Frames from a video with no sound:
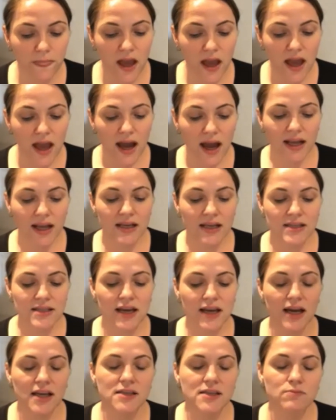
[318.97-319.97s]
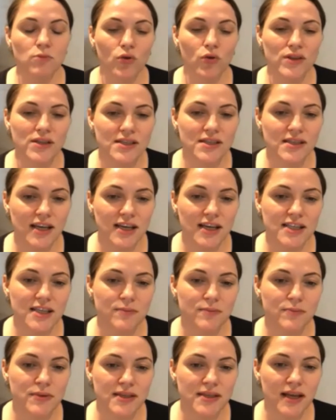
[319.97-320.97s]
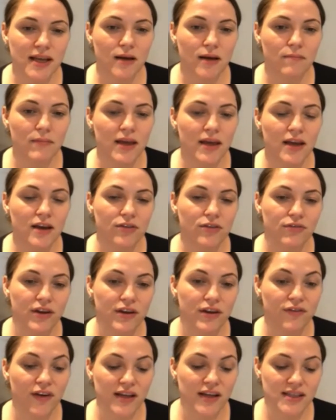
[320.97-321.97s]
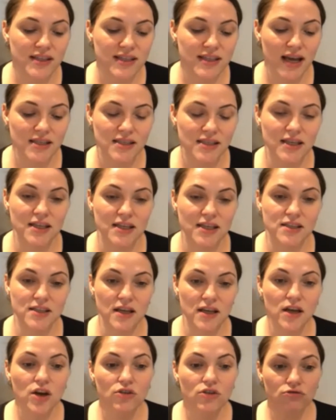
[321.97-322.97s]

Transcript: And it contains more than 60% omega-3 fatty acids,